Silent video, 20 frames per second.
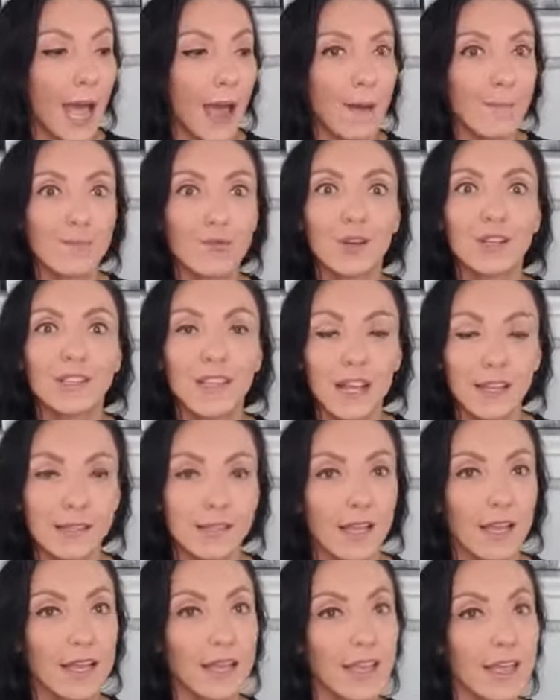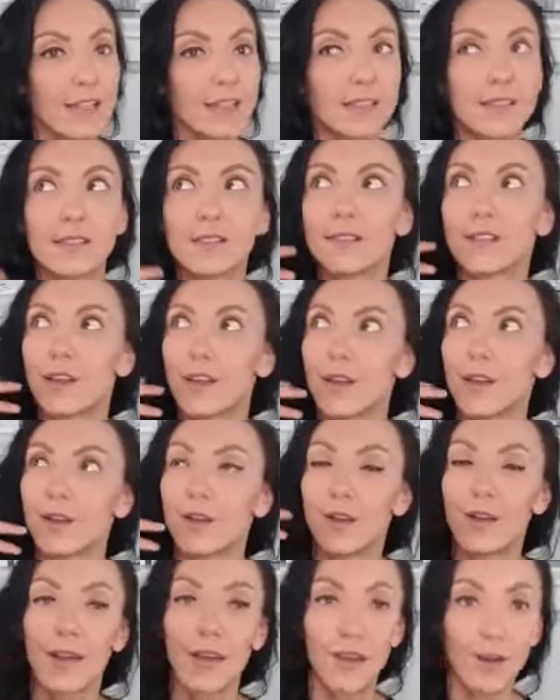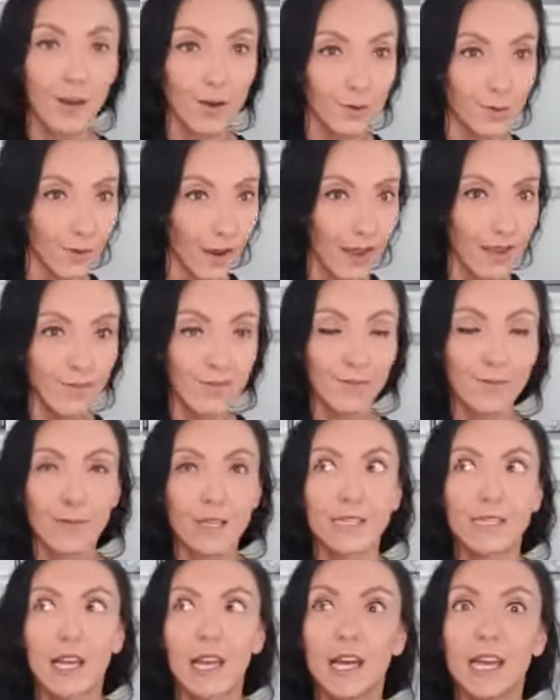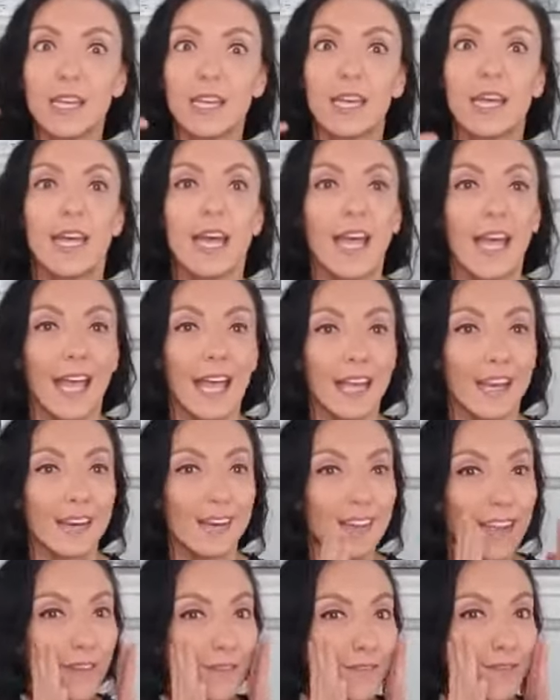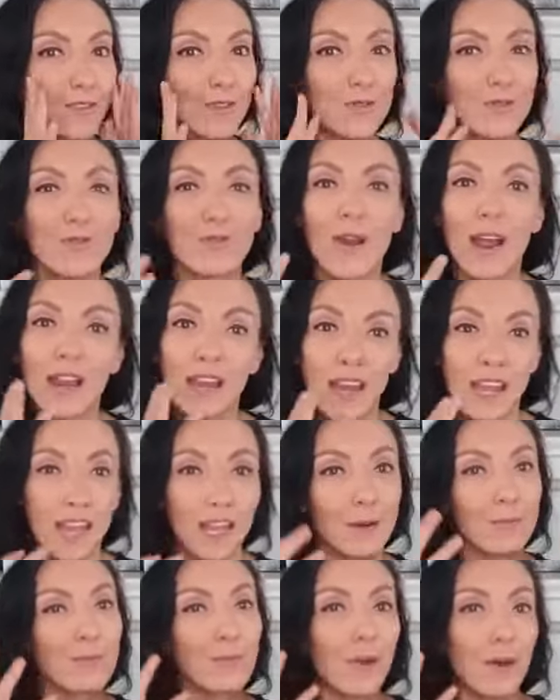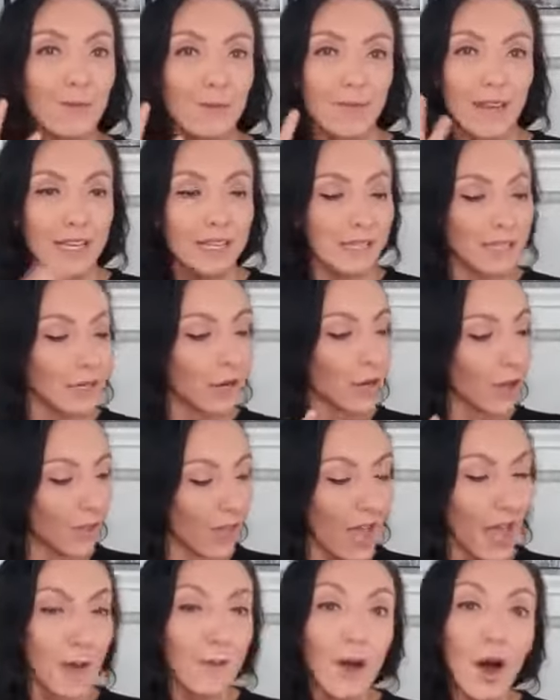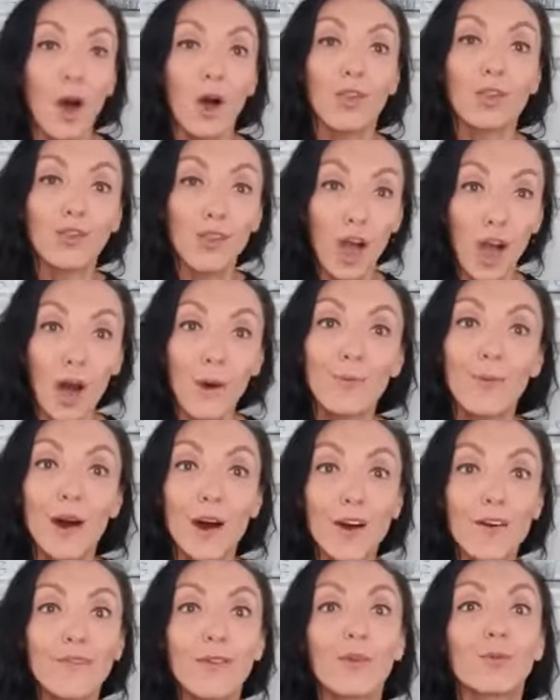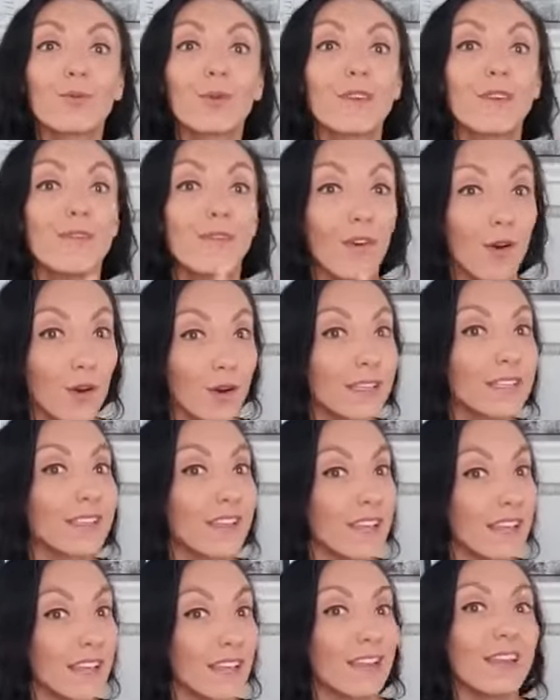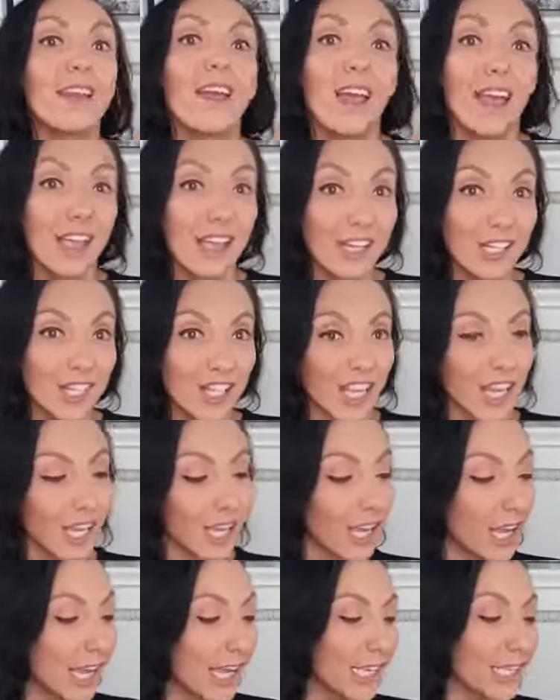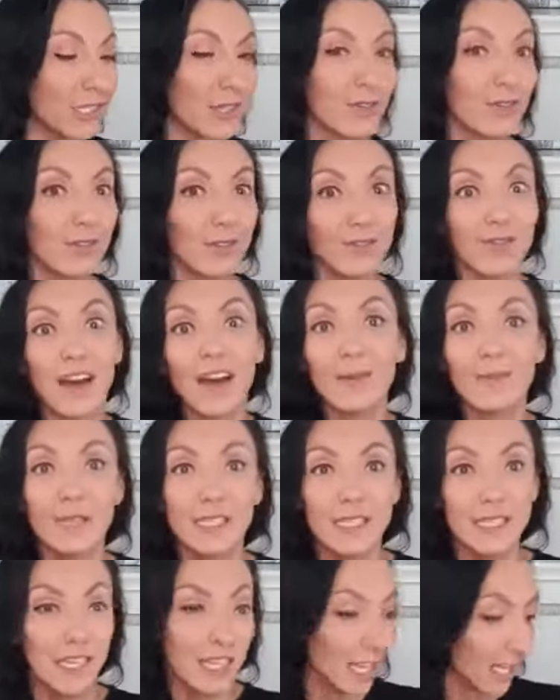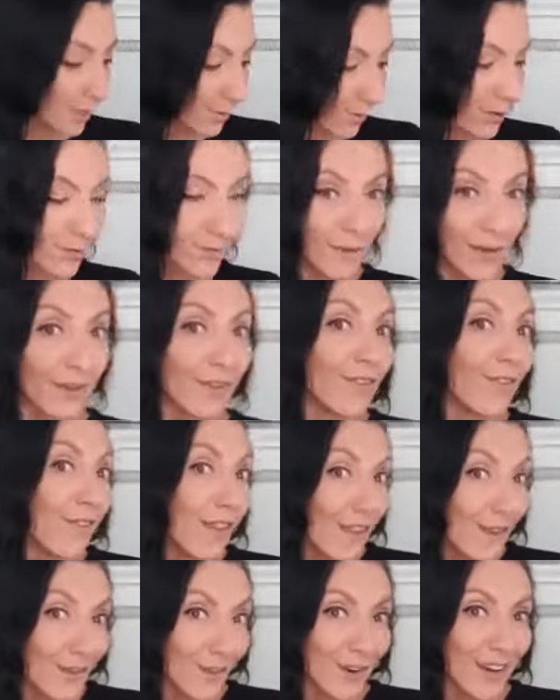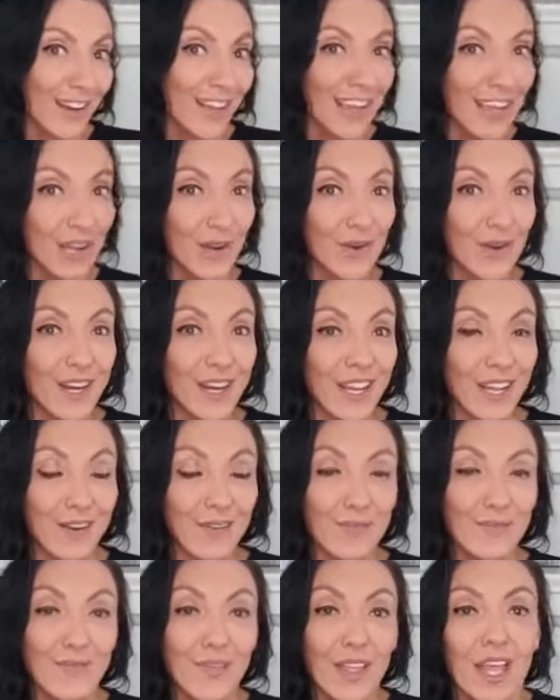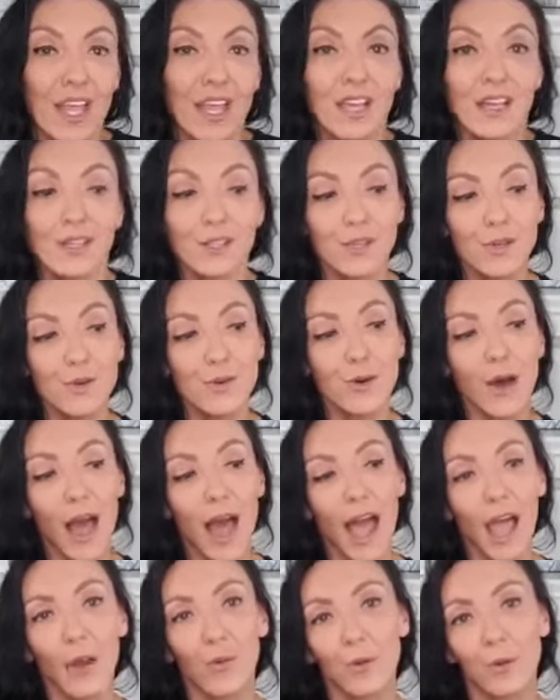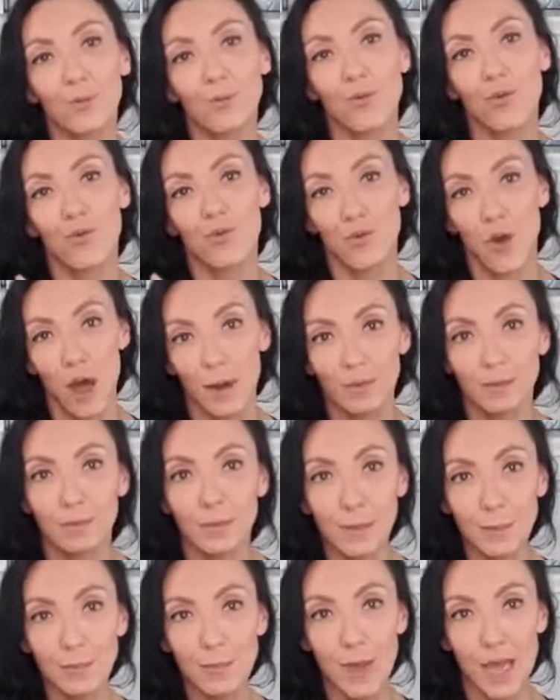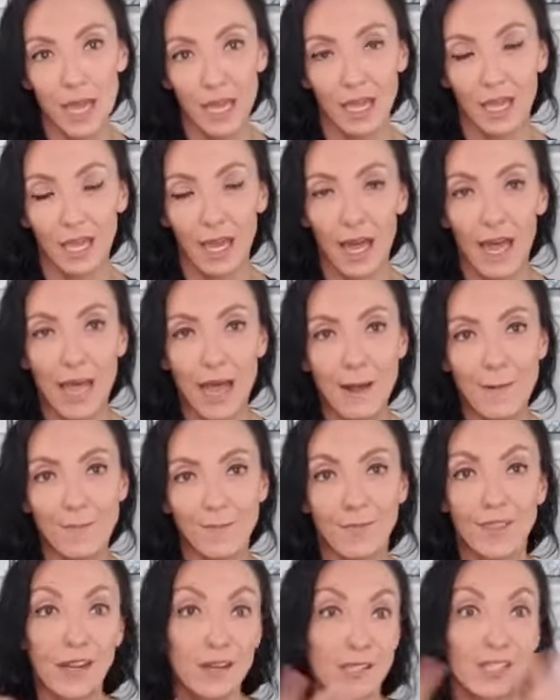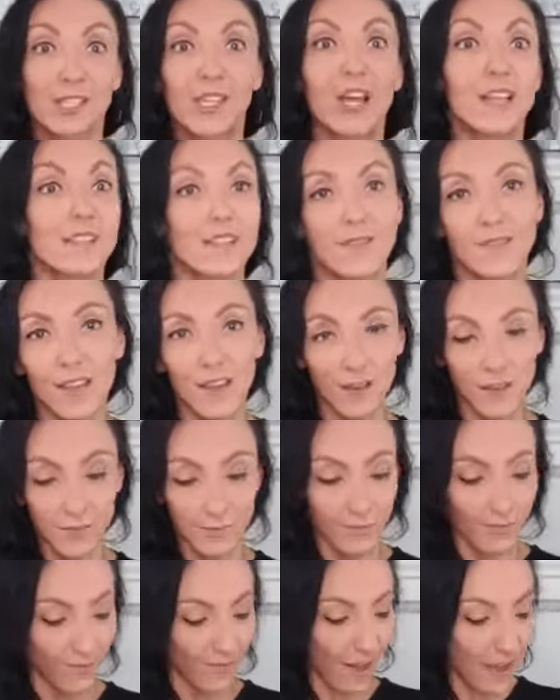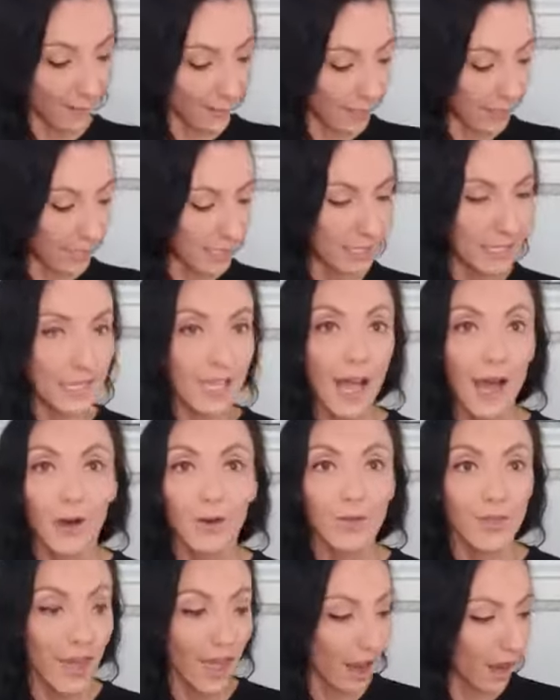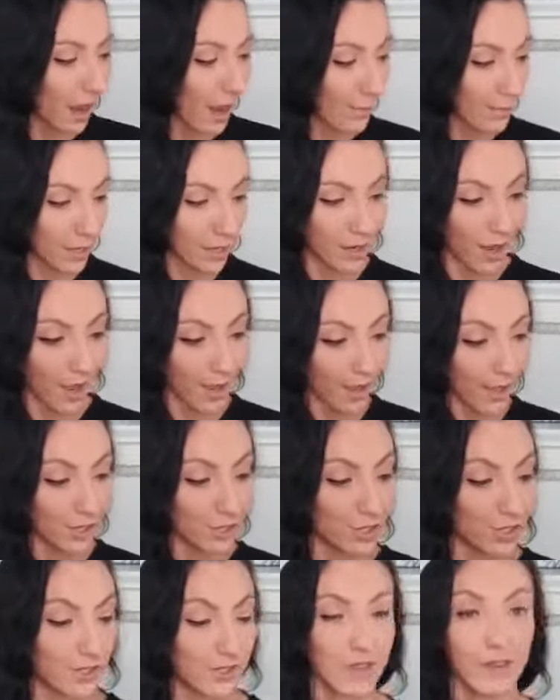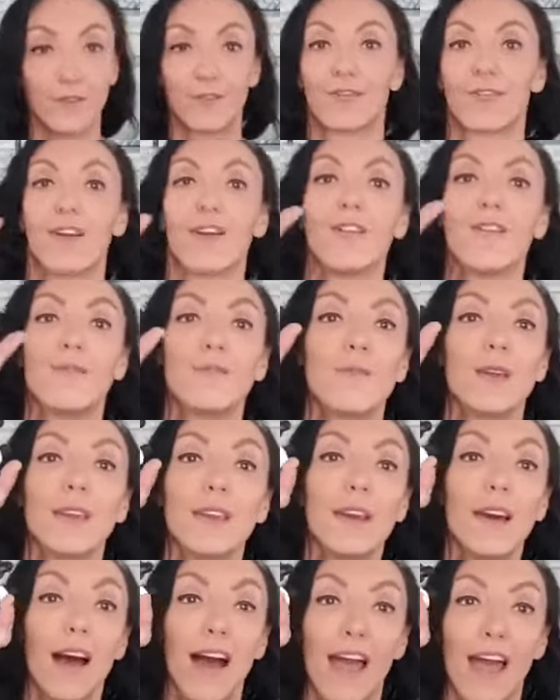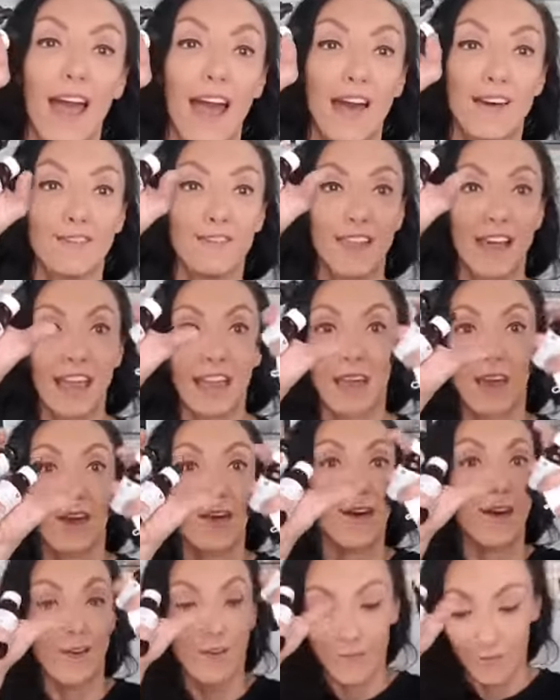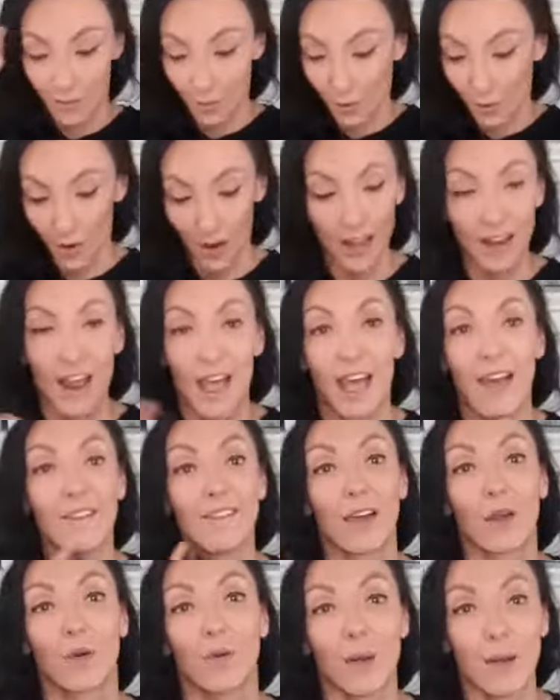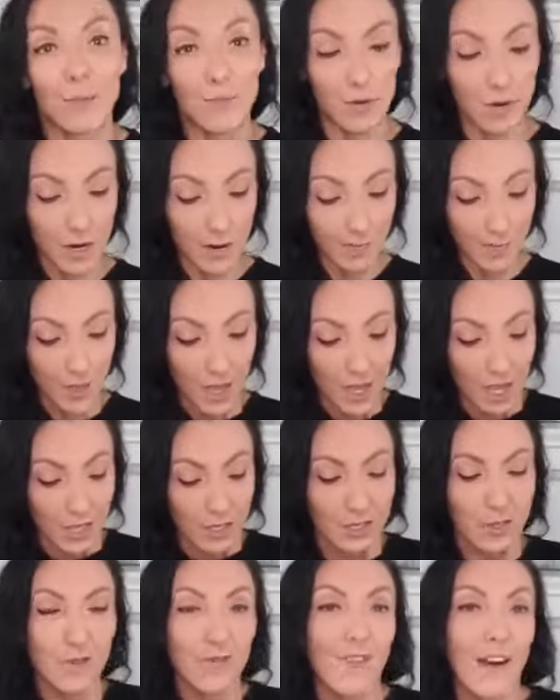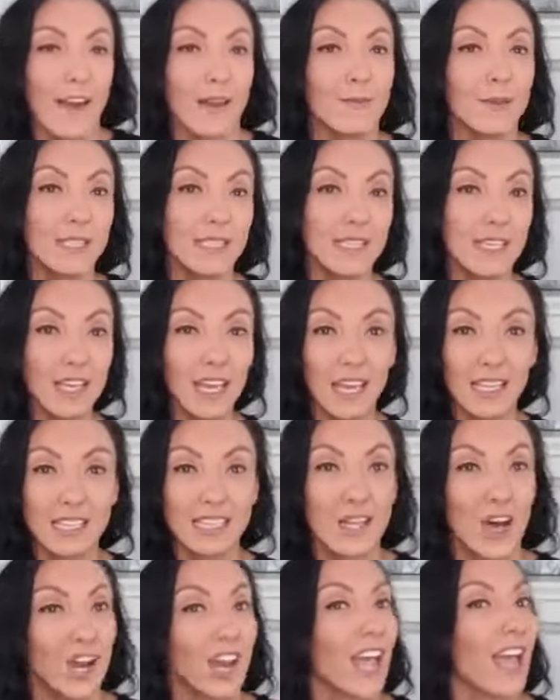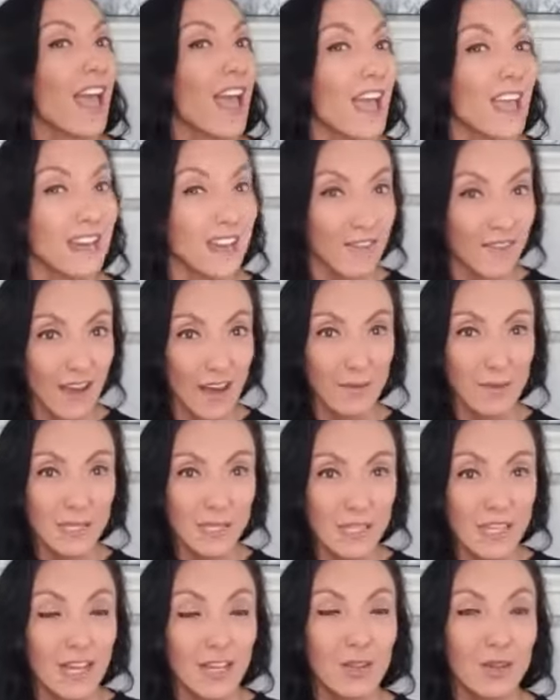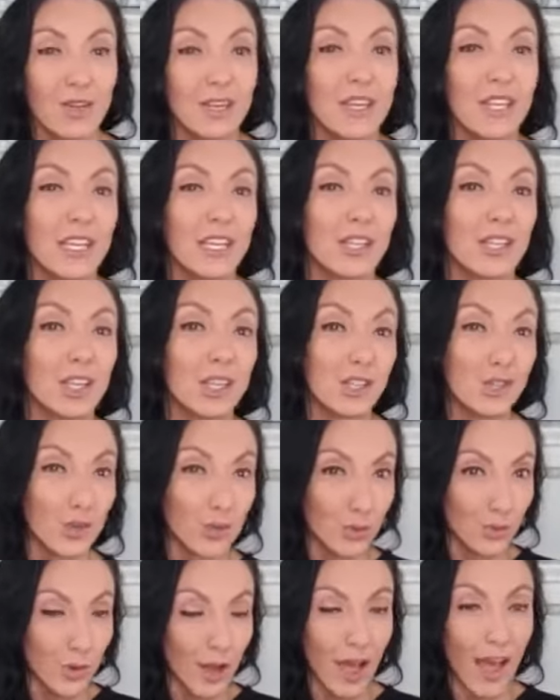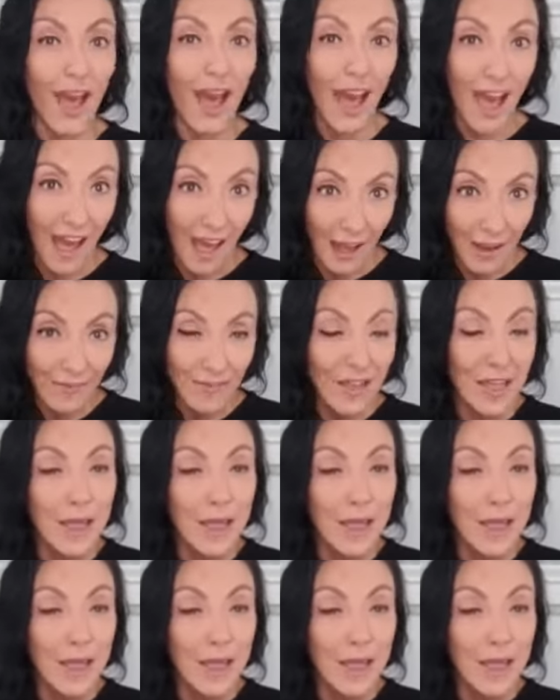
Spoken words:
protects against the ray from the sun. It gives you brightening and plumpness and all that, on top of reversing aging. So vitamin C is one of my favorite ingredients. So I would probably pick, there's tons of the vitamin C out there. I mean, I can just in front of me, I have like 4 and I have like way more. So vitamin C, it's not any vitamin C that you need to have,